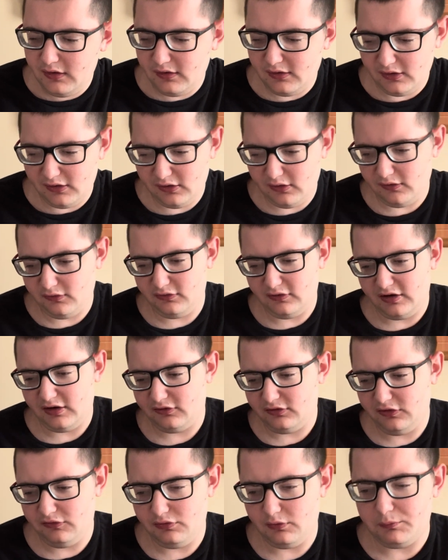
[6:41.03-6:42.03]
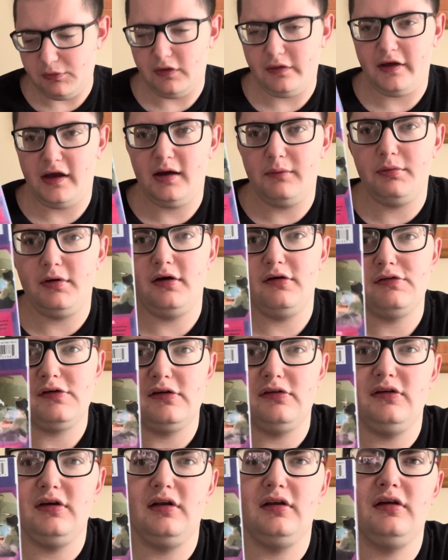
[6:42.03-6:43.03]
And it's actually from a library. As you can
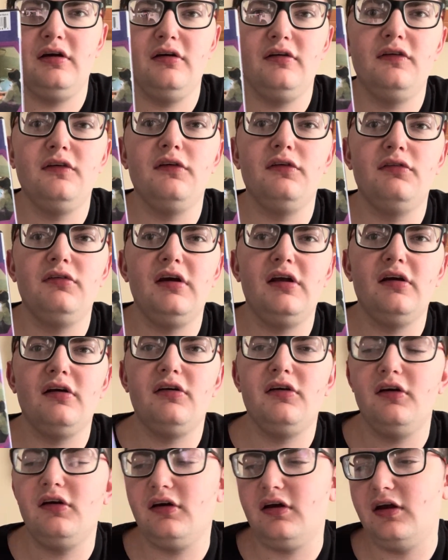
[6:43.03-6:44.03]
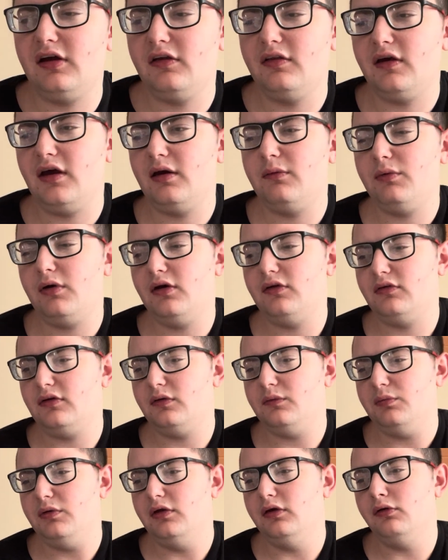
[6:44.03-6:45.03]
see on here, it's the Santa Clara County Library, so that's
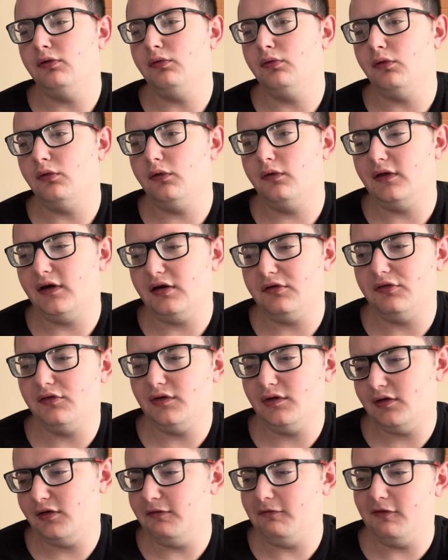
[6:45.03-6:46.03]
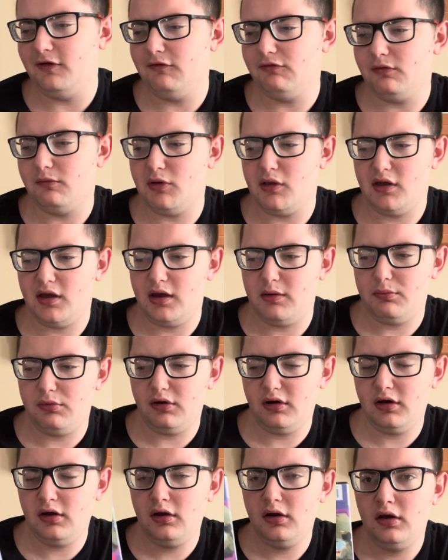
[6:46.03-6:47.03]
pretty cool. They have a DVD from a
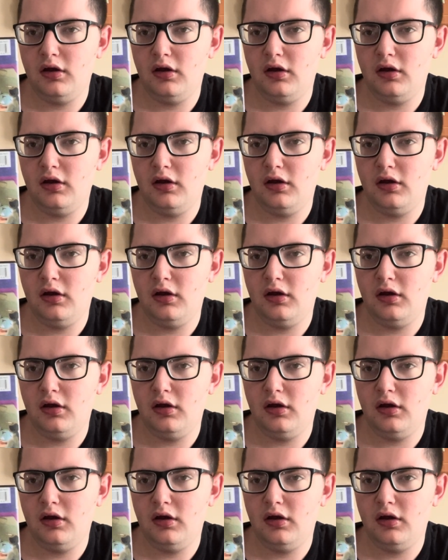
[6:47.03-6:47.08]
library.